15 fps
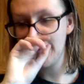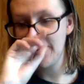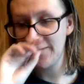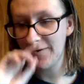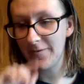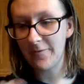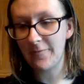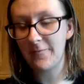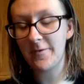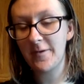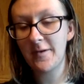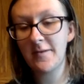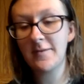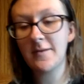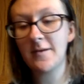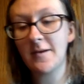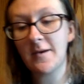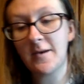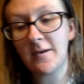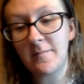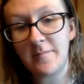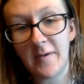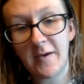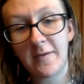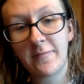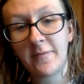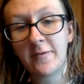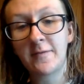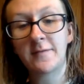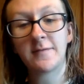So one of the big
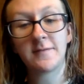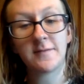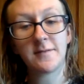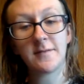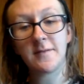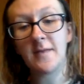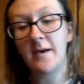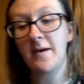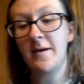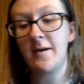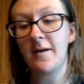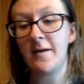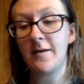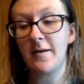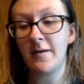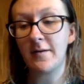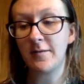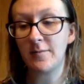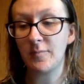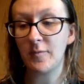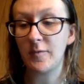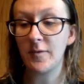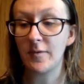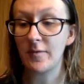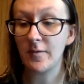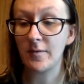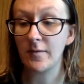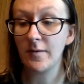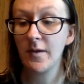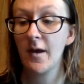ones that I got
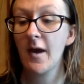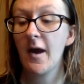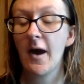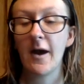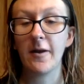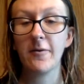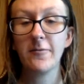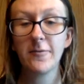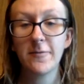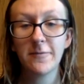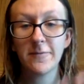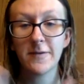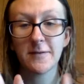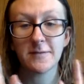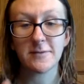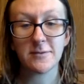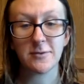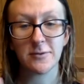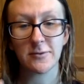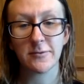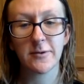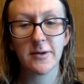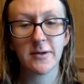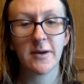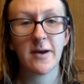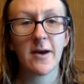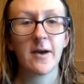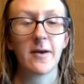spoiled, I don't know if this is true or not.